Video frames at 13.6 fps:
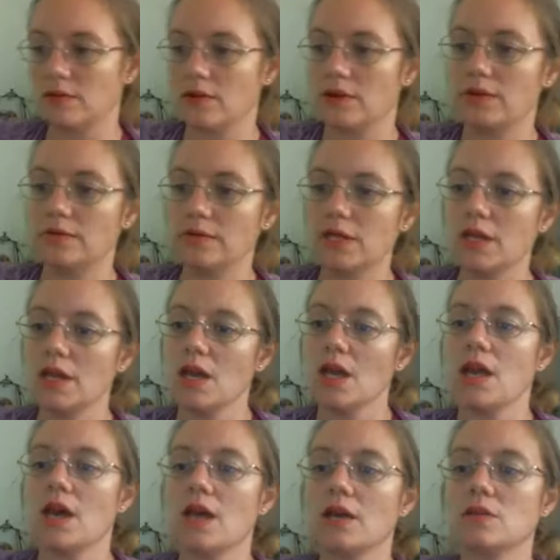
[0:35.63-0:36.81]
for gifting,
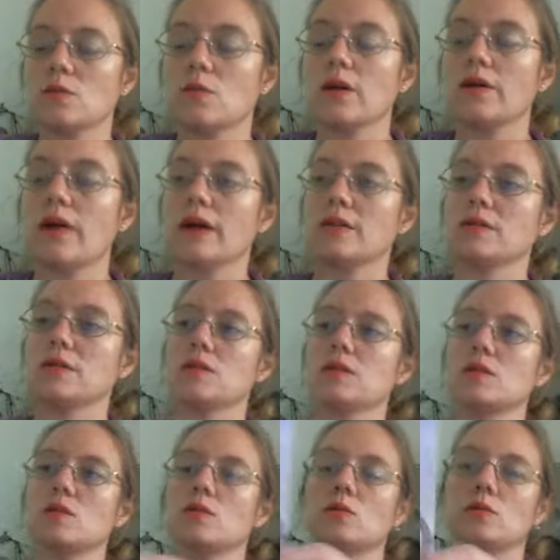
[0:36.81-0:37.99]
as well as this
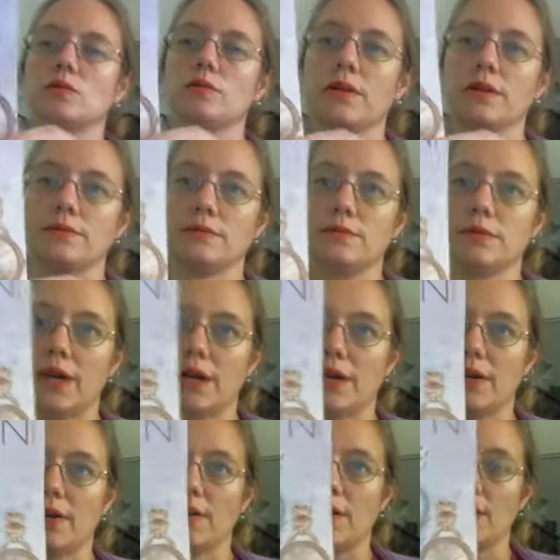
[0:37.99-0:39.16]
little fun flyer.